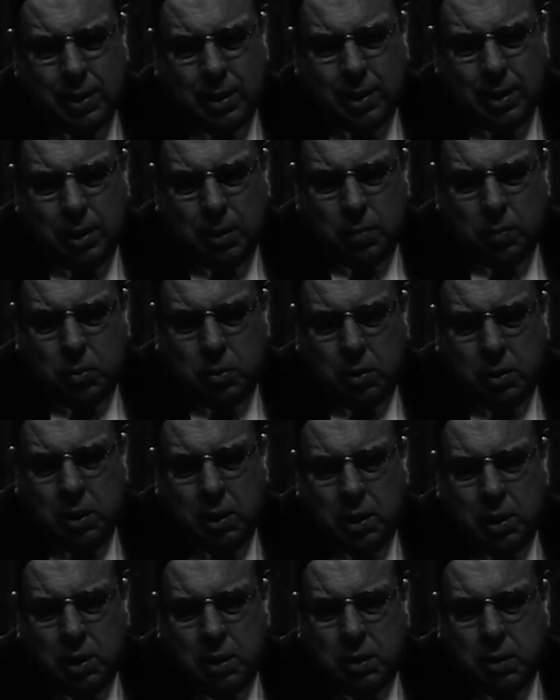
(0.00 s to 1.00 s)
I'd put an
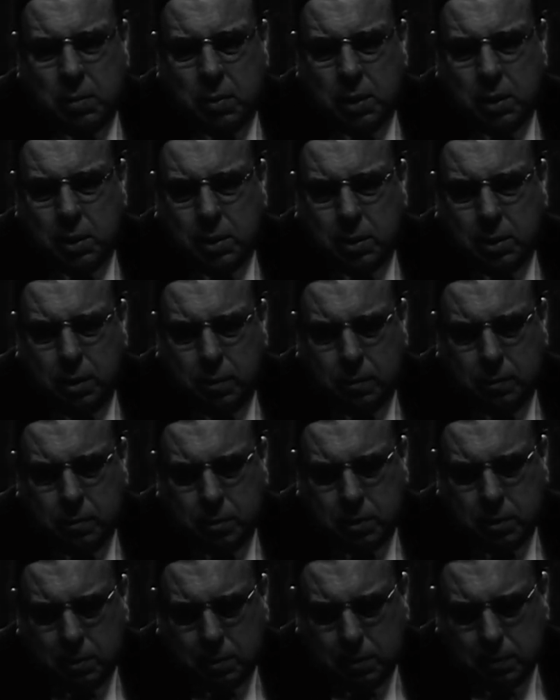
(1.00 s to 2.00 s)
end to my
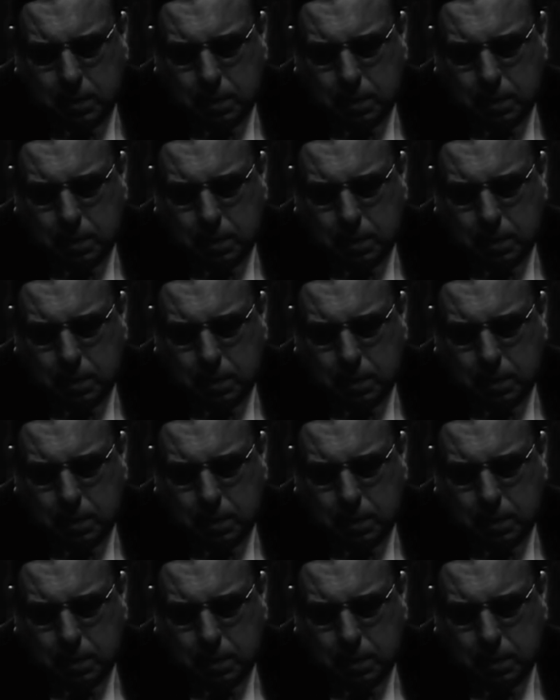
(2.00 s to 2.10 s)
sufferings.